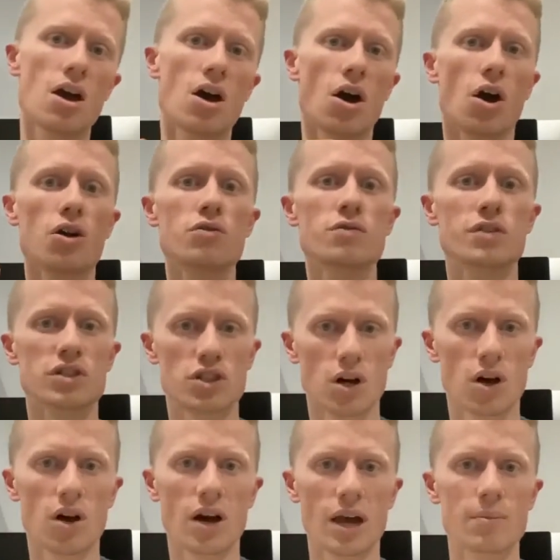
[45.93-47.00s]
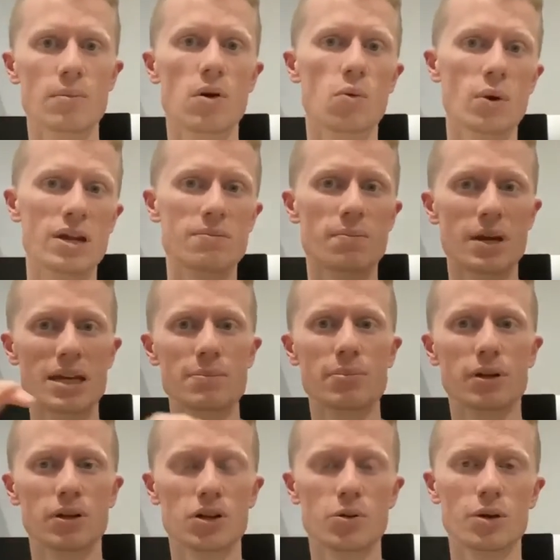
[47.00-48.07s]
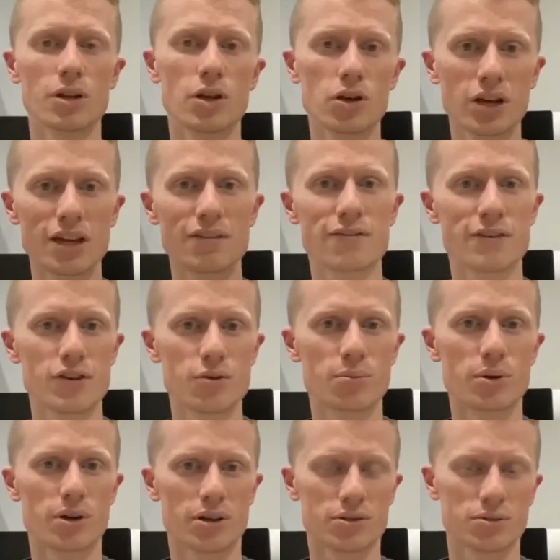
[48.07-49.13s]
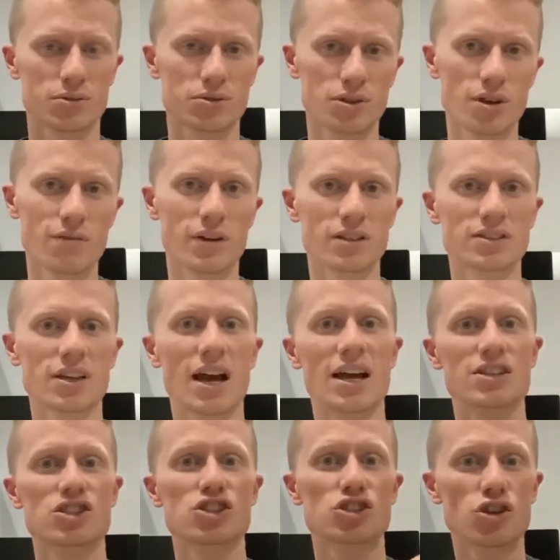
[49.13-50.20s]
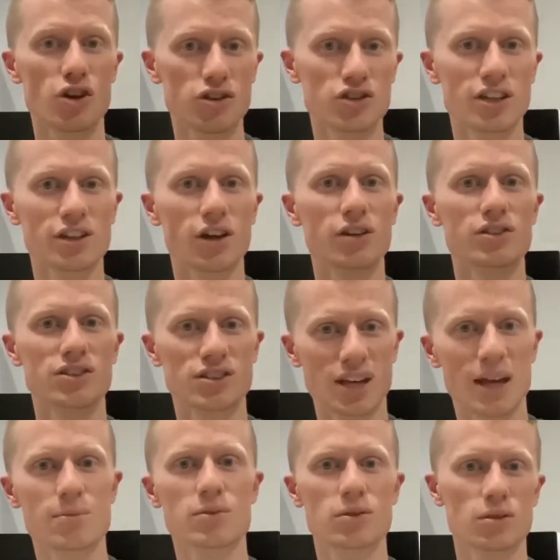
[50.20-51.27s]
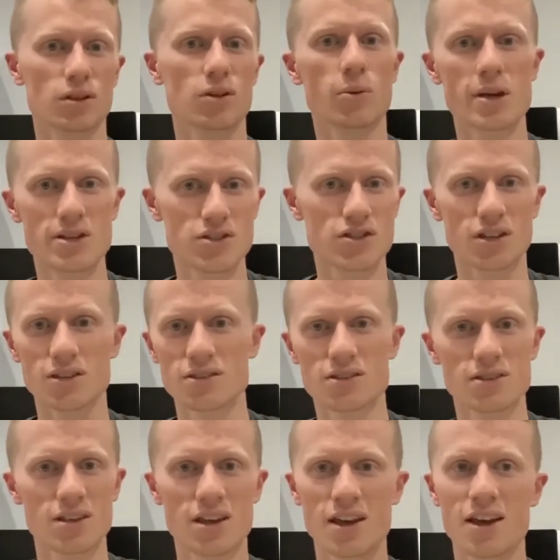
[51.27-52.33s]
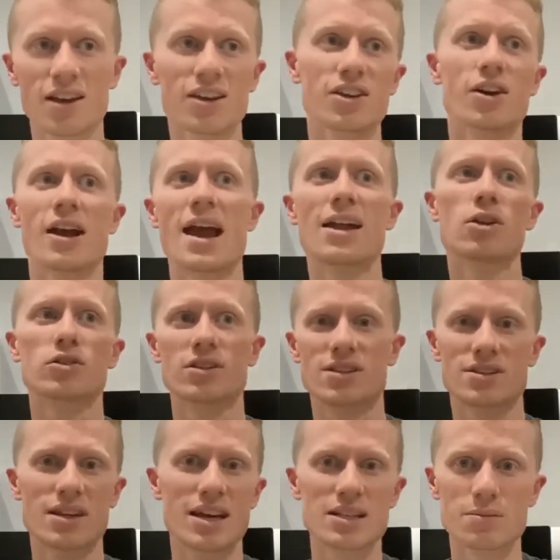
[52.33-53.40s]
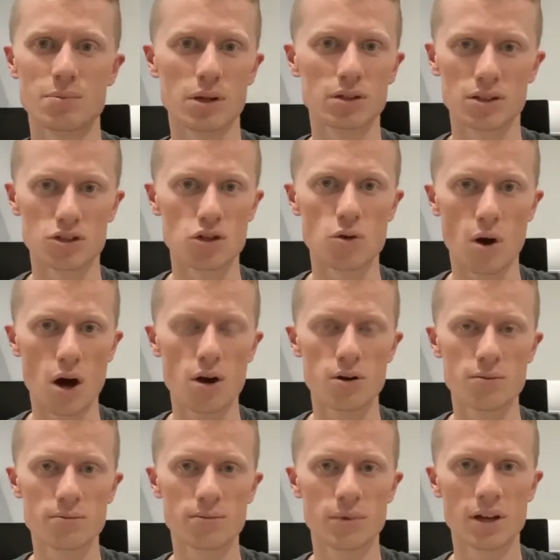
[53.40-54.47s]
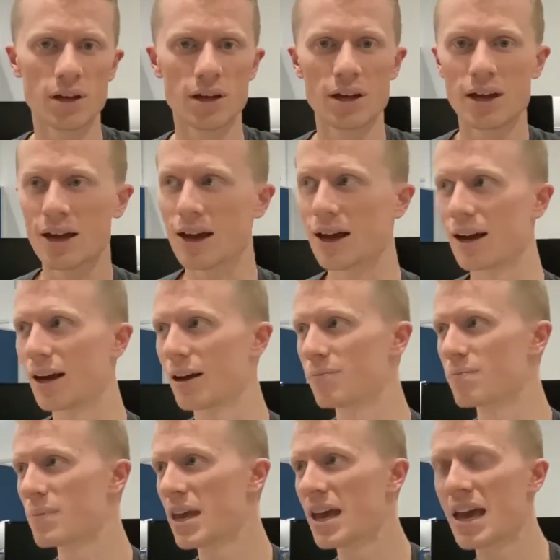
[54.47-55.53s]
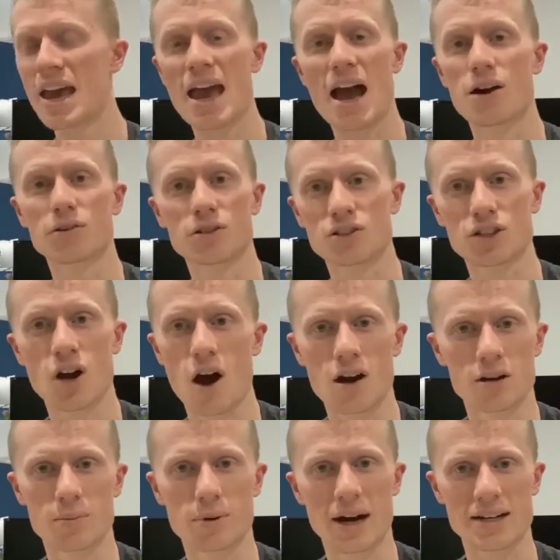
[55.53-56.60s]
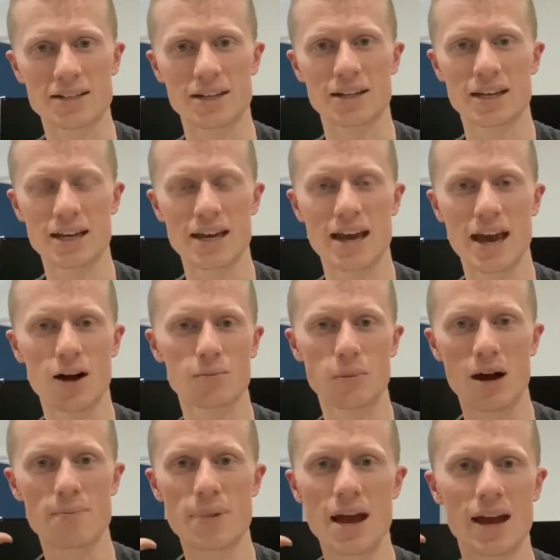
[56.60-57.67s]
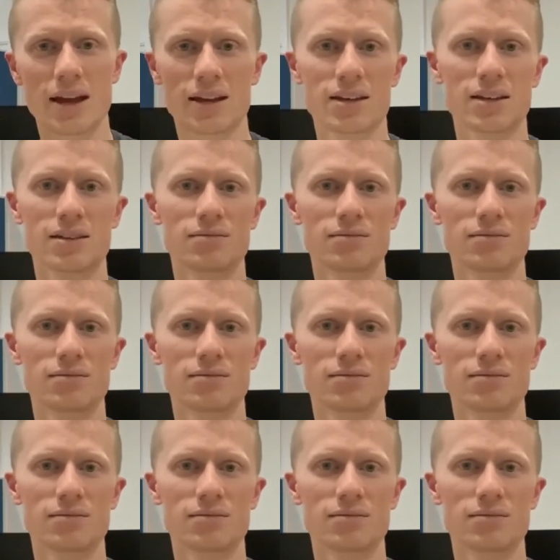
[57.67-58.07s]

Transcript: Over time, when people who are looking for your product or service are searching those same sort of questions, you know, how long does it take to build a new home? Um, how does chiropractic care help my back?